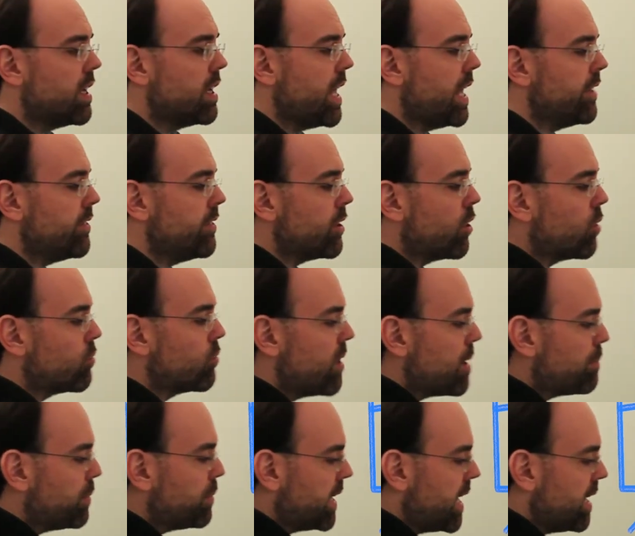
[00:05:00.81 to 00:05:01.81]
and then I'll
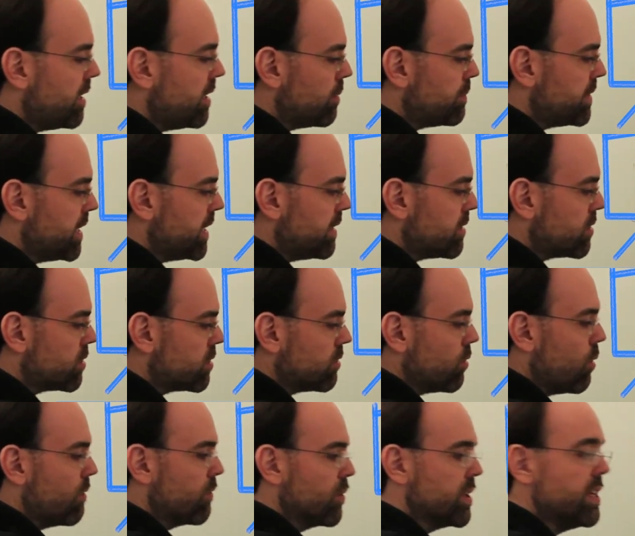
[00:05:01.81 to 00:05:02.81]
replicate updates
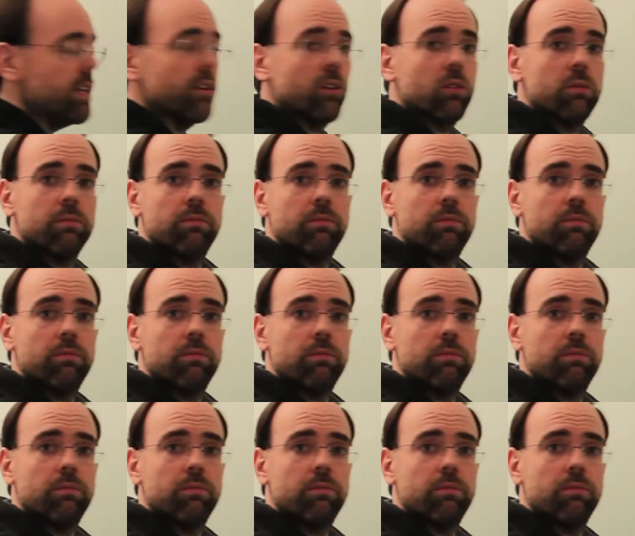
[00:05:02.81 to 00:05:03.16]
over here.